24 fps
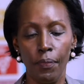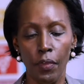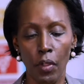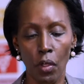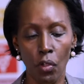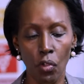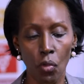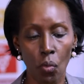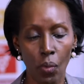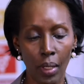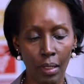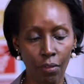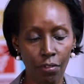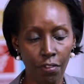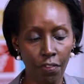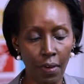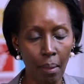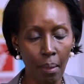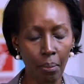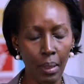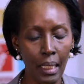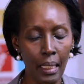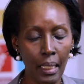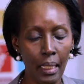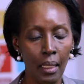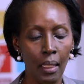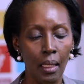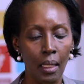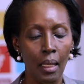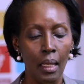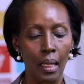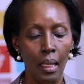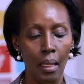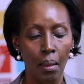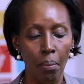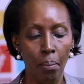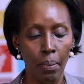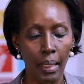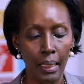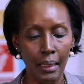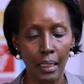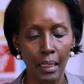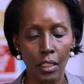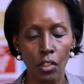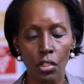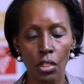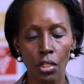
the UN family, but in